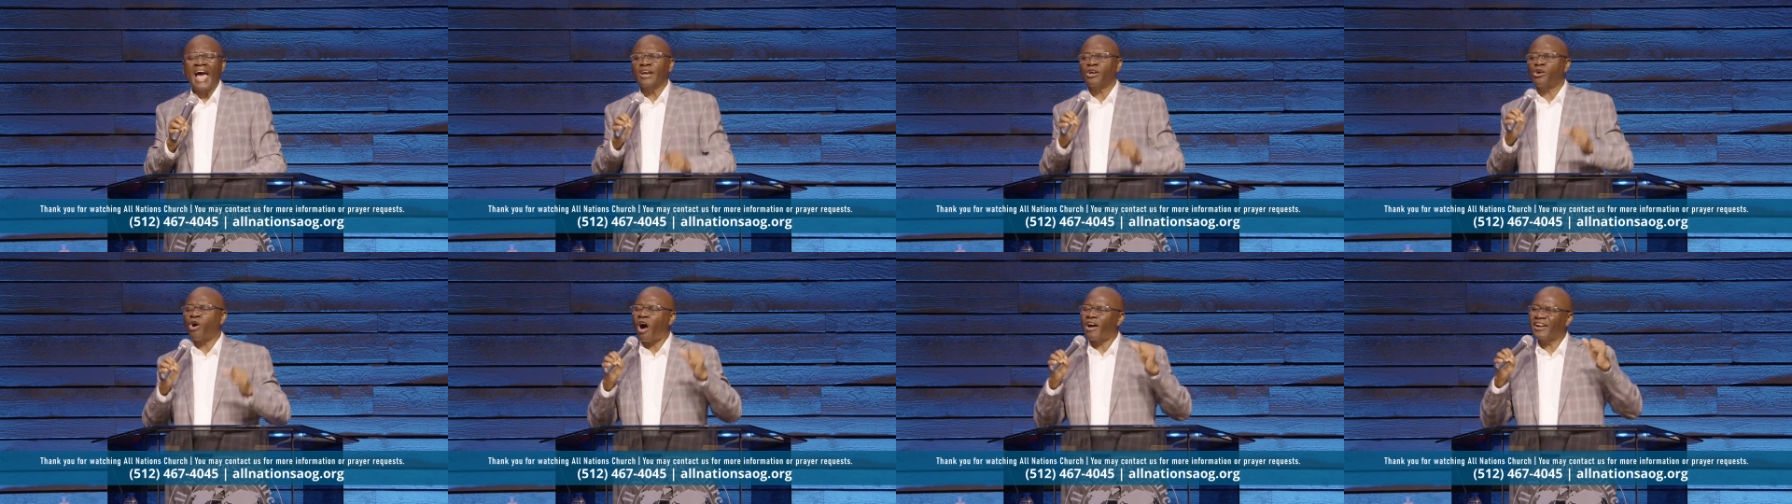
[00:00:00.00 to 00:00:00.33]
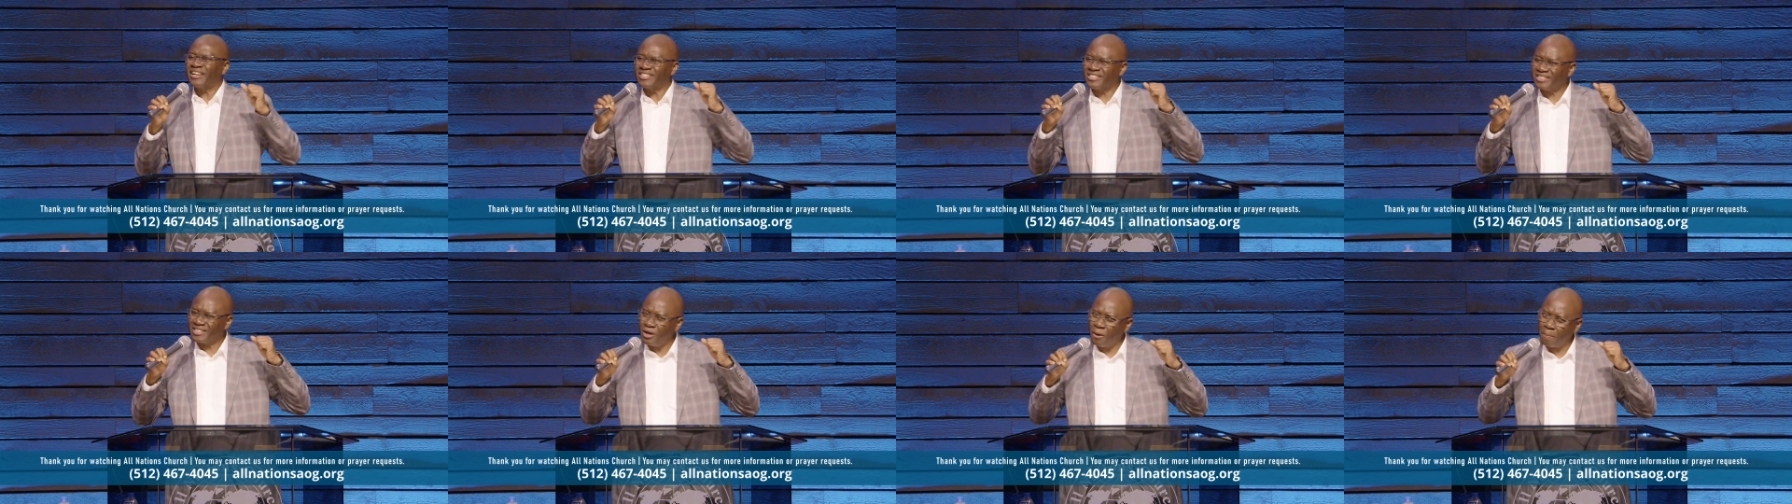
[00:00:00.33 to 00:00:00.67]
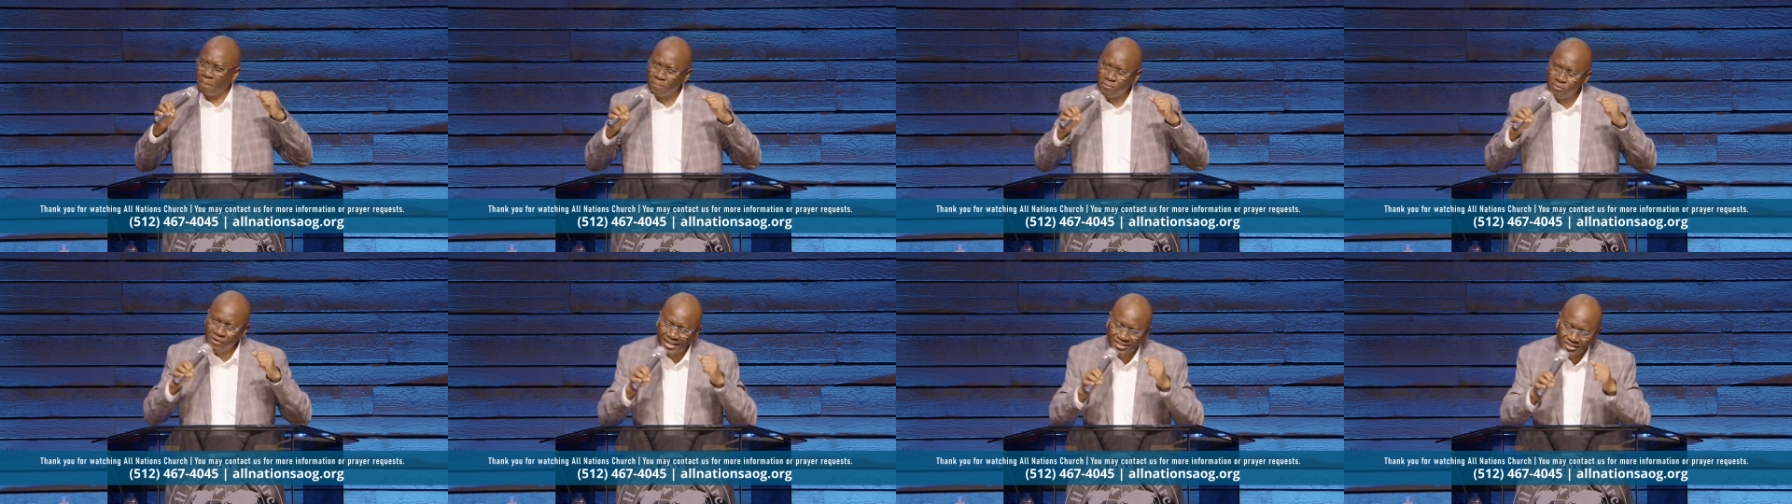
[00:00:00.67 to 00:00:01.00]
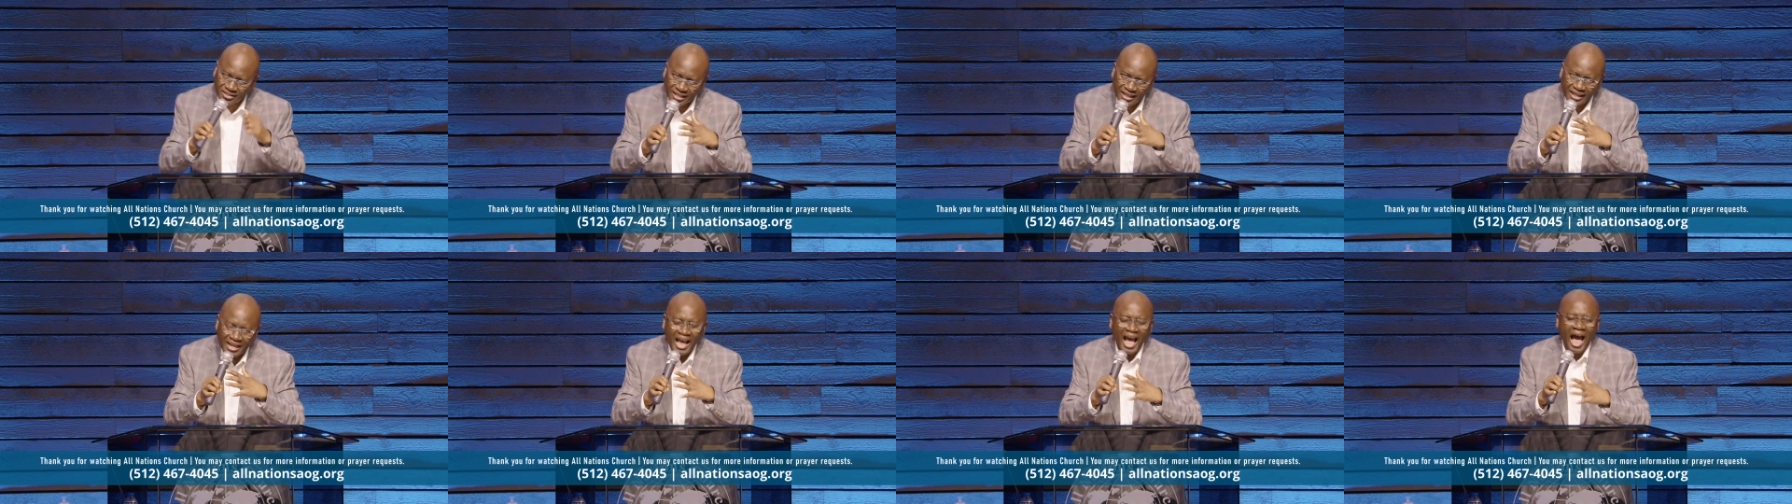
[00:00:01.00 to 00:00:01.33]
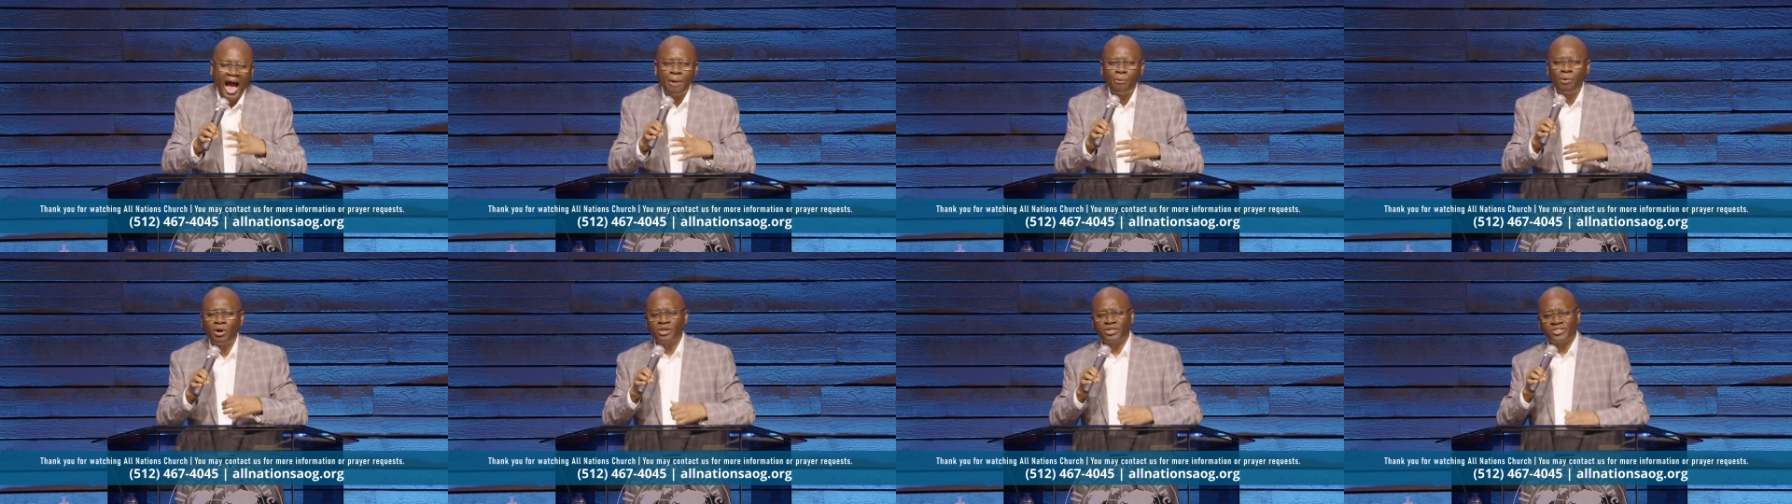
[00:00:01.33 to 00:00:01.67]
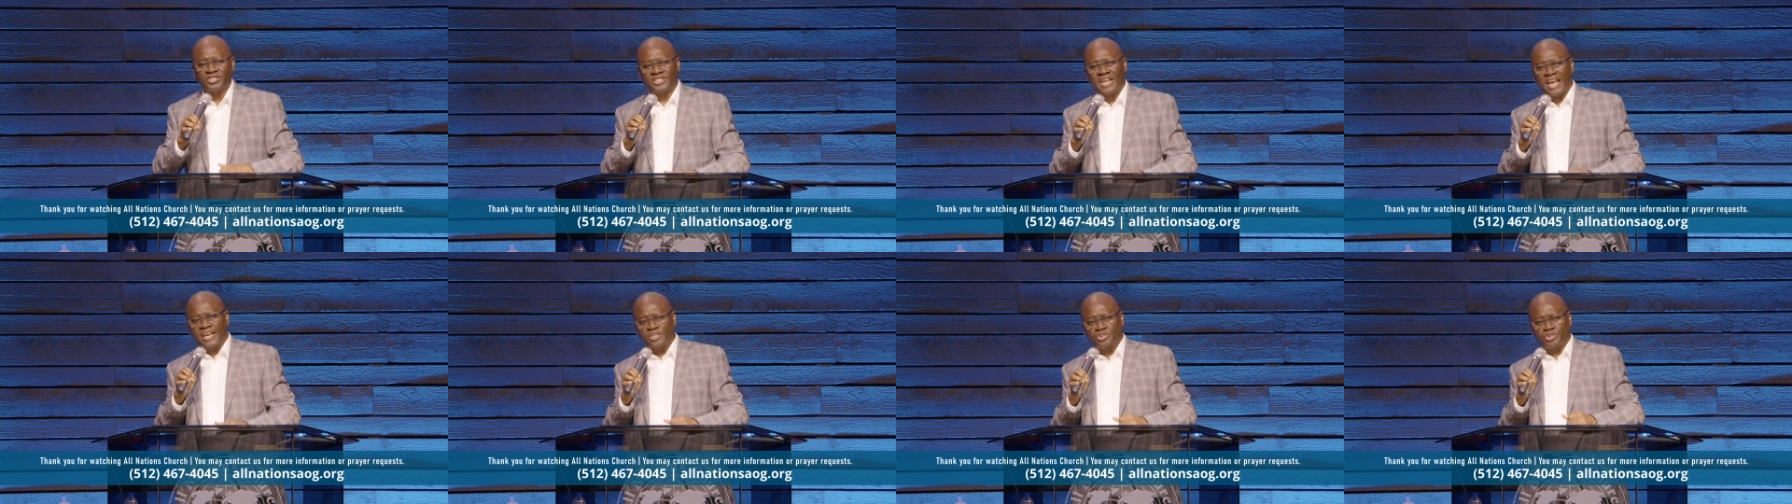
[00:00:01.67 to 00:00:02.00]
And God is still pressing. I want to
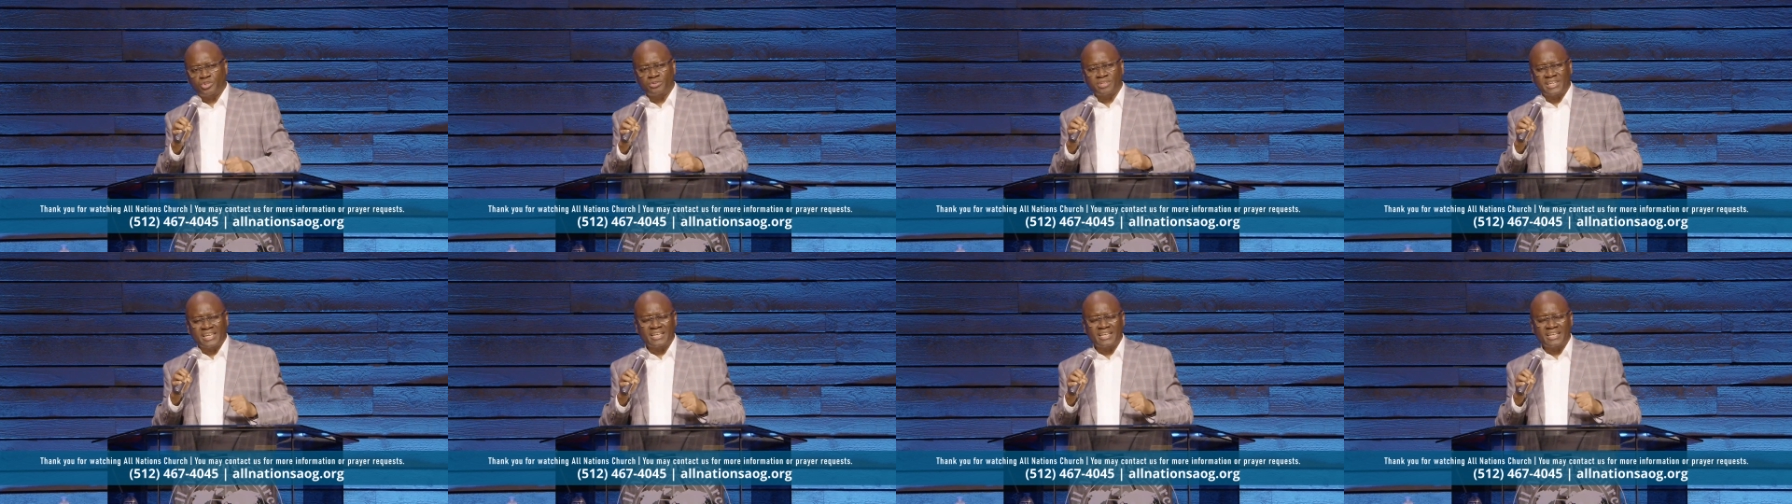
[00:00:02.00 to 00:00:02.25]
send you,